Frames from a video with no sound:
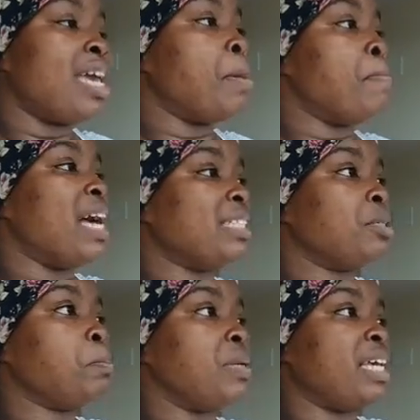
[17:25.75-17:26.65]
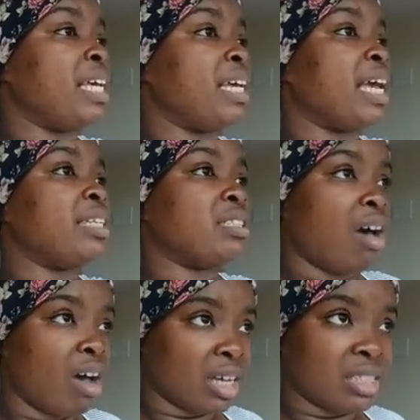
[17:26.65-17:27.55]
Imagine being a
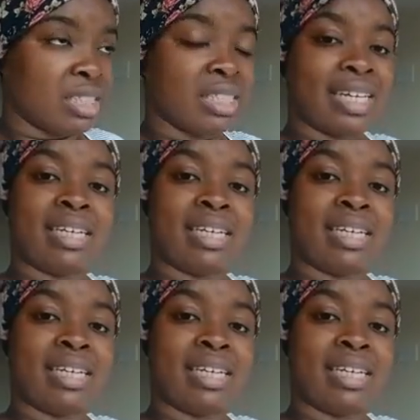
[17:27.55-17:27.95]
targeted